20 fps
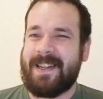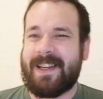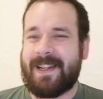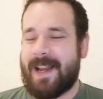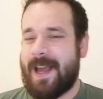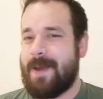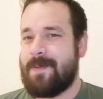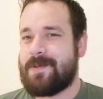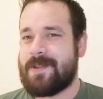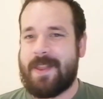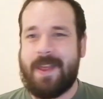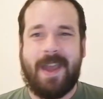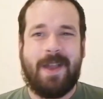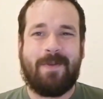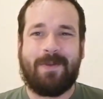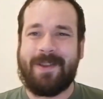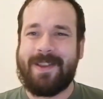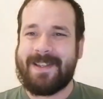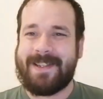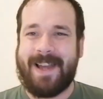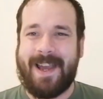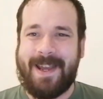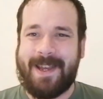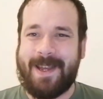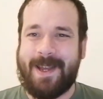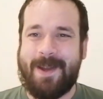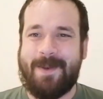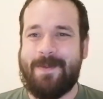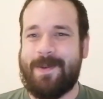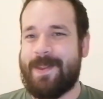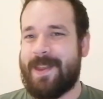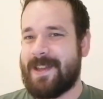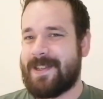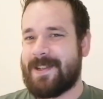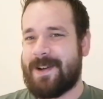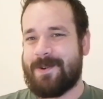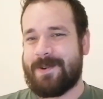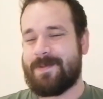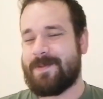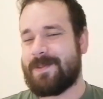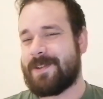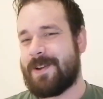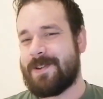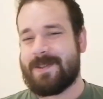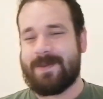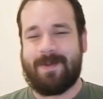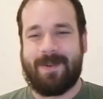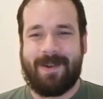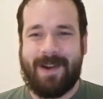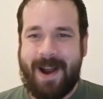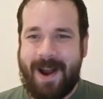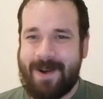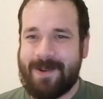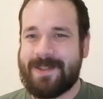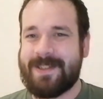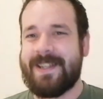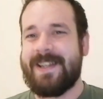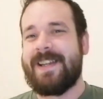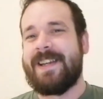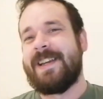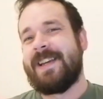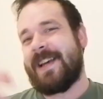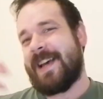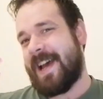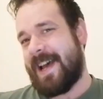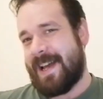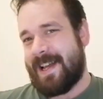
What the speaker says: and he claims that they wouldn't take him, and they told him to go somewhere else.